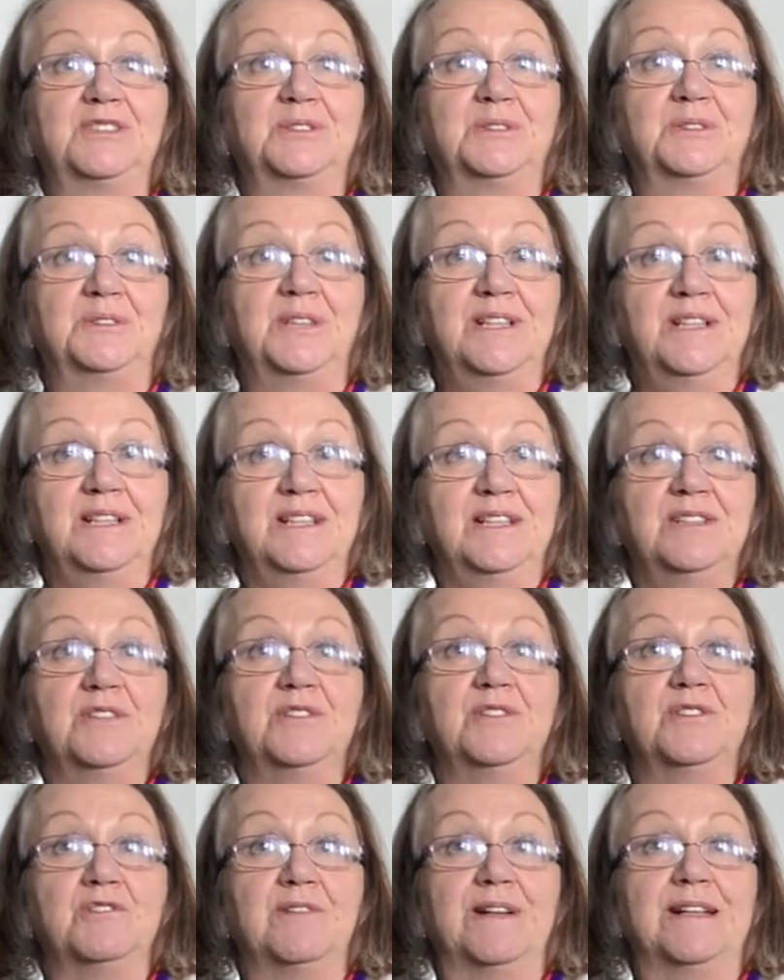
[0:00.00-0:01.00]

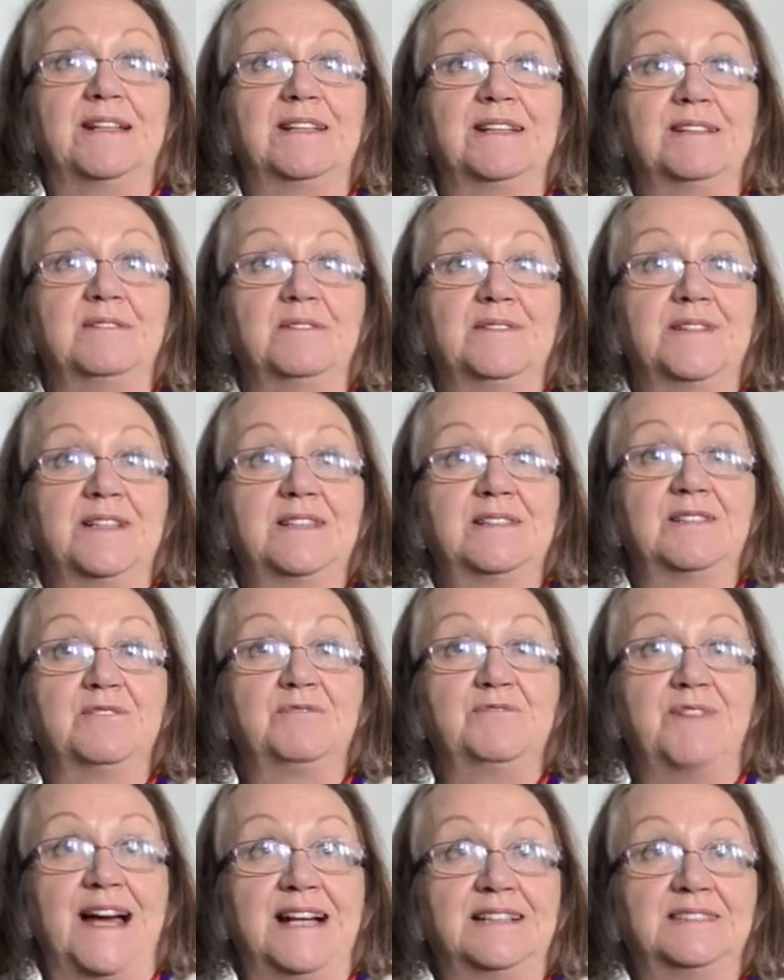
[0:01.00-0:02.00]
you're drinking with the
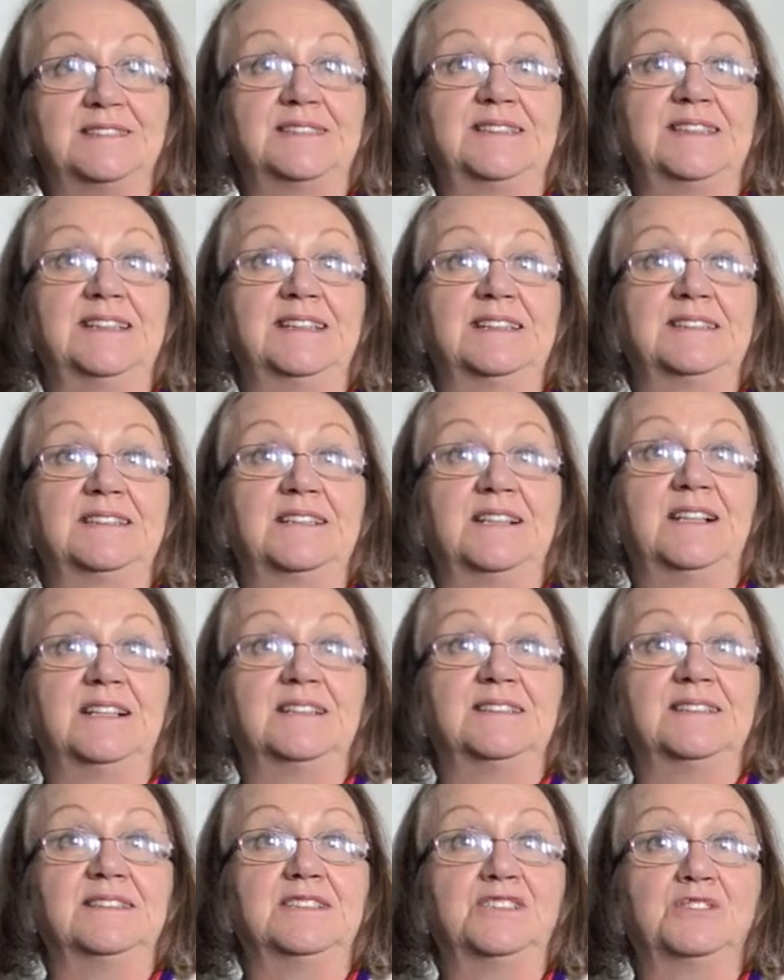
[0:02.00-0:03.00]
faculty at
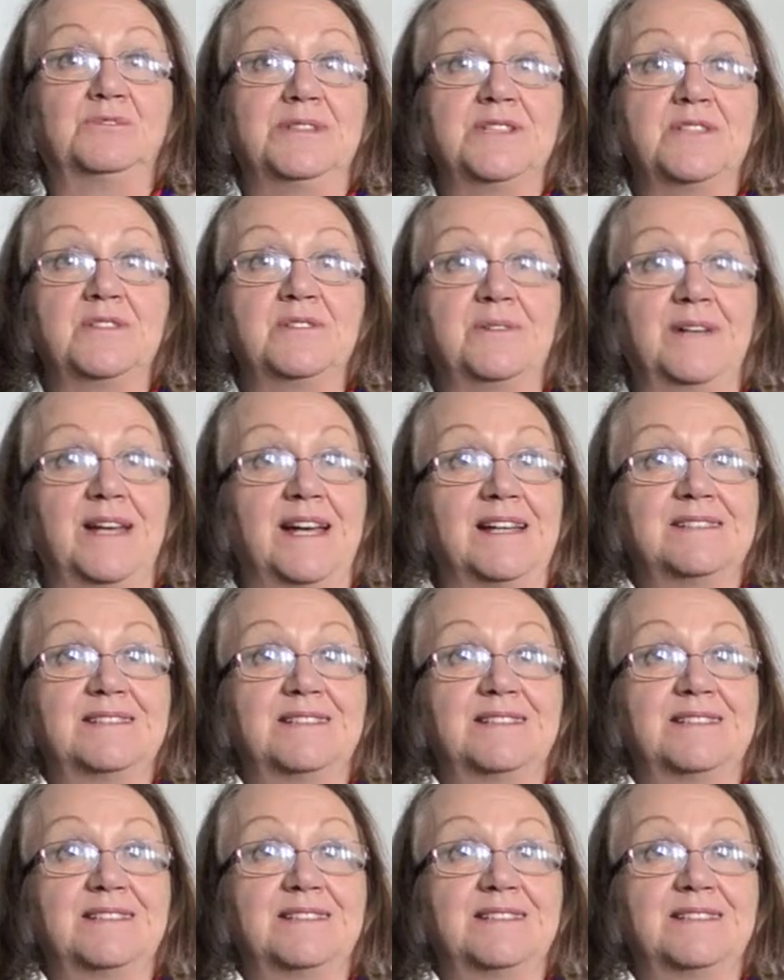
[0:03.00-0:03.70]
college once you get